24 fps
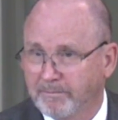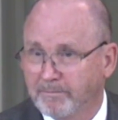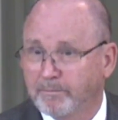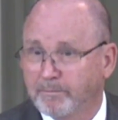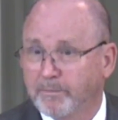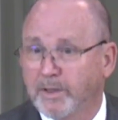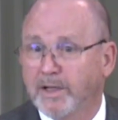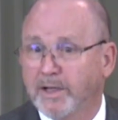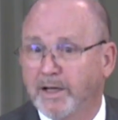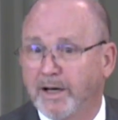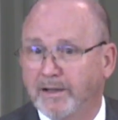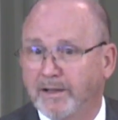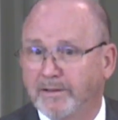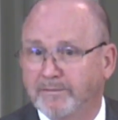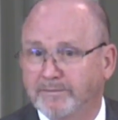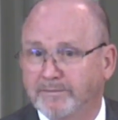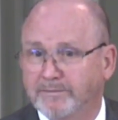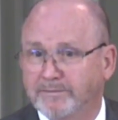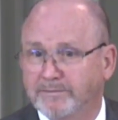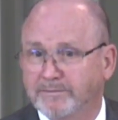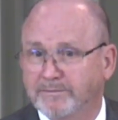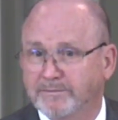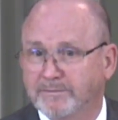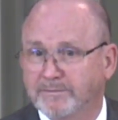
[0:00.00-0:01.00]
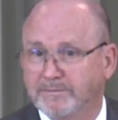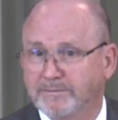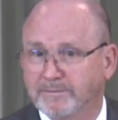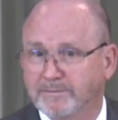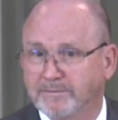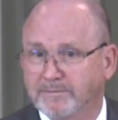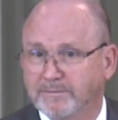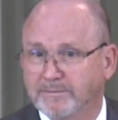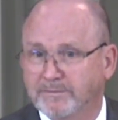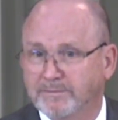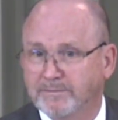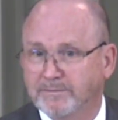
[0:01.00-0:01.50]
But
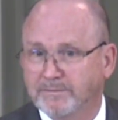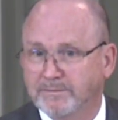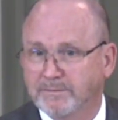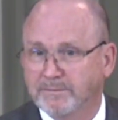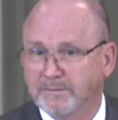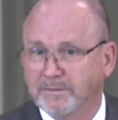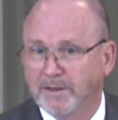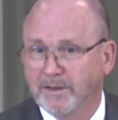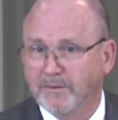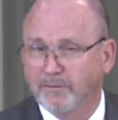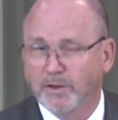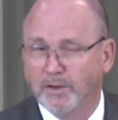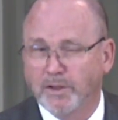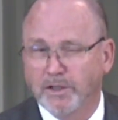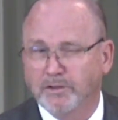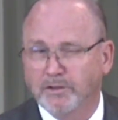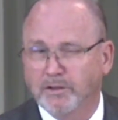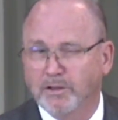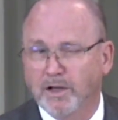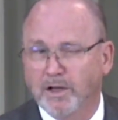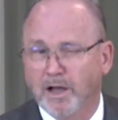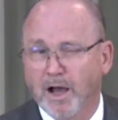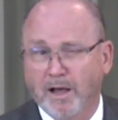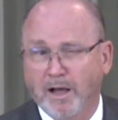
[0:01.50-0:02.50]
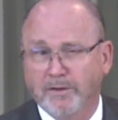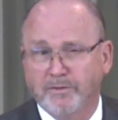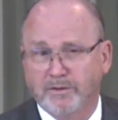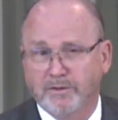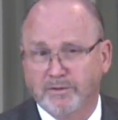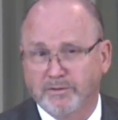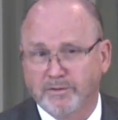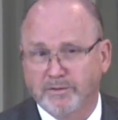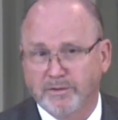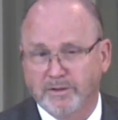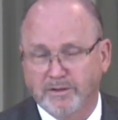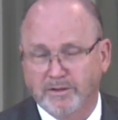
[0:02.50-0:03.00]
if we listen to God's
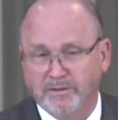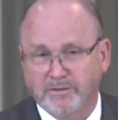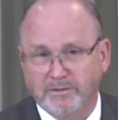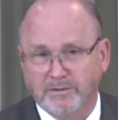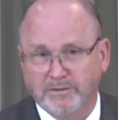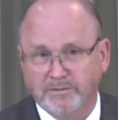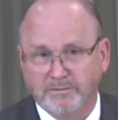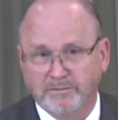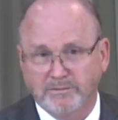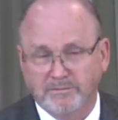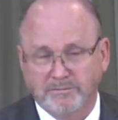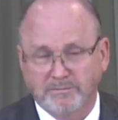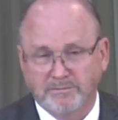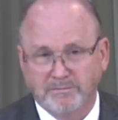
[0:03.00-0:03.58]
instruction,